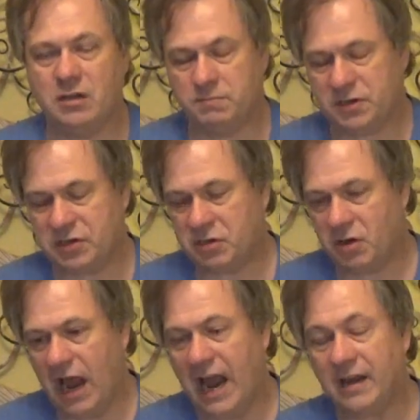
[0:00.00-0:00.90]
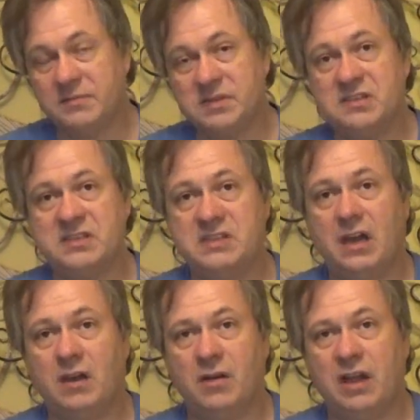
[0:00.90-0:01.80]
procure items to
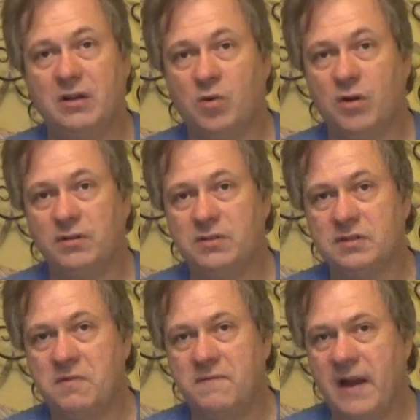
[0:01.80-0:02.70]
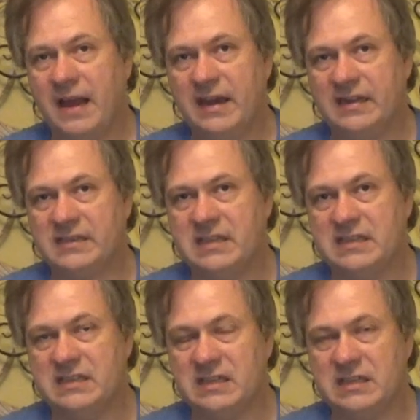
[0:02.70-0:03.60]
sell in order to finance
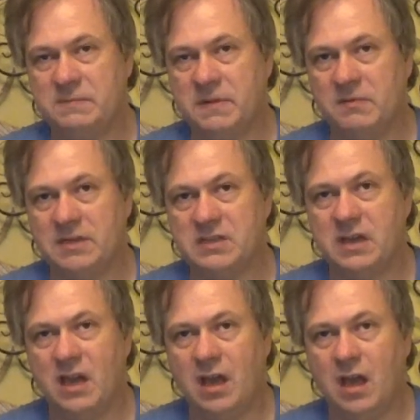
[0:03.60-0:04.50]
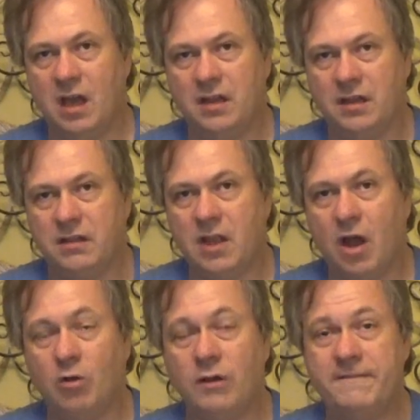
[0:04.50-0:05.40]
his experiments. To
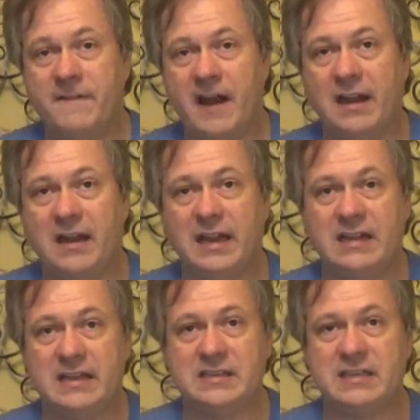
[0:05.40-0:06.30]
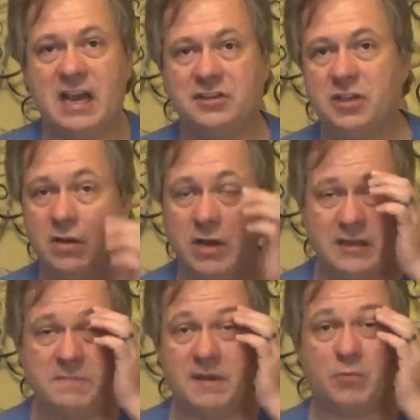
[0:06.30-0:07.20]
only find that his chateau has been